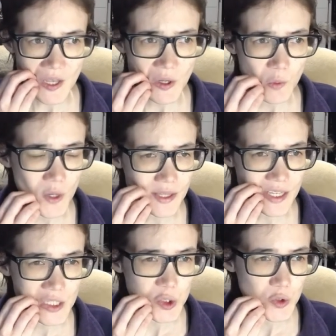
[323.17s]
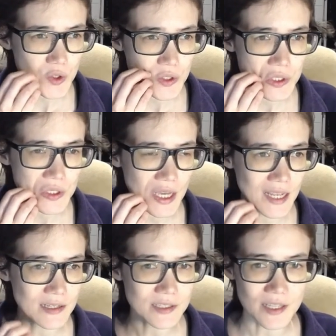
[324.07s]
When they do those
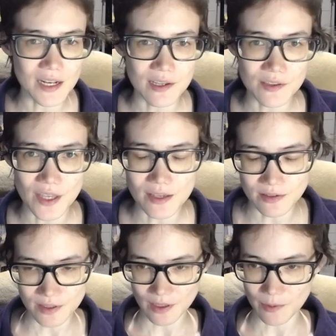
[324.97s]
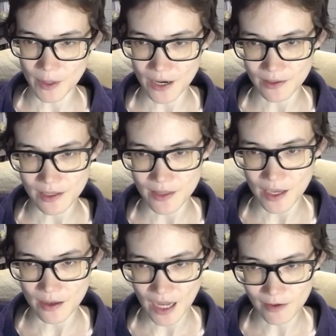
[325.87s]
anesthetic things, apparently
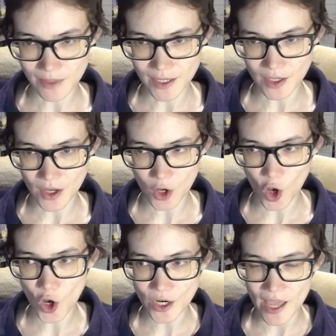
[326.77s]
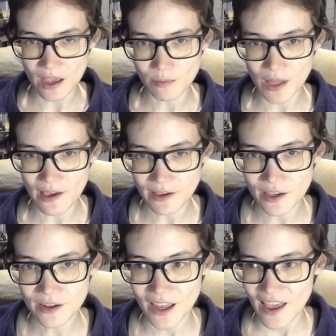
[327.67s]
they have like a hot air
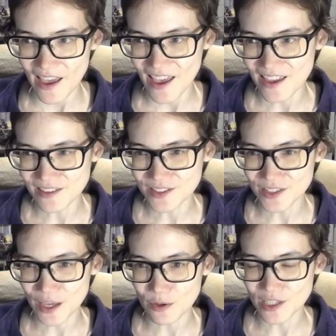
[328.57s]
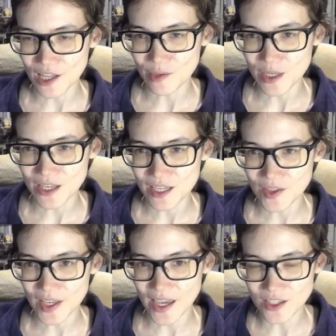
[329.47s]
blanket, and they were telling me that in
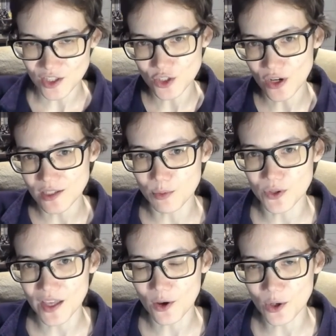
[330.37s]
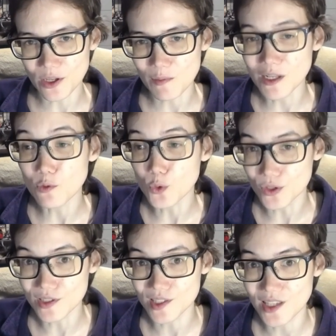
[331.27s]
the cage they tried to put that on him and he
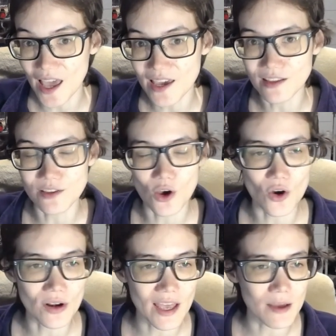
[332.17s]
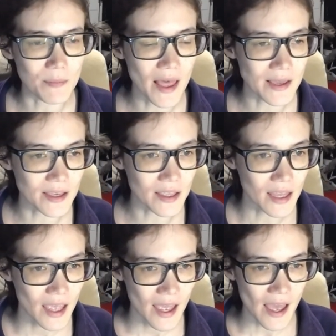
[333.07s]
wouldn't stay under the hot air blanket.
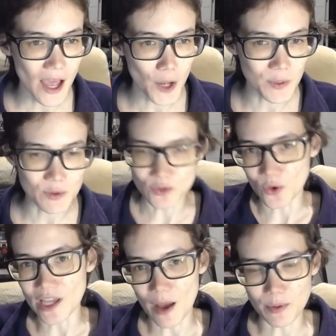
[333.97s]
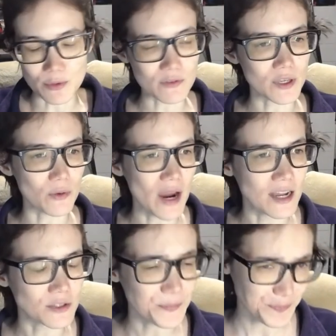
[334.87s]
He was already up and moving around.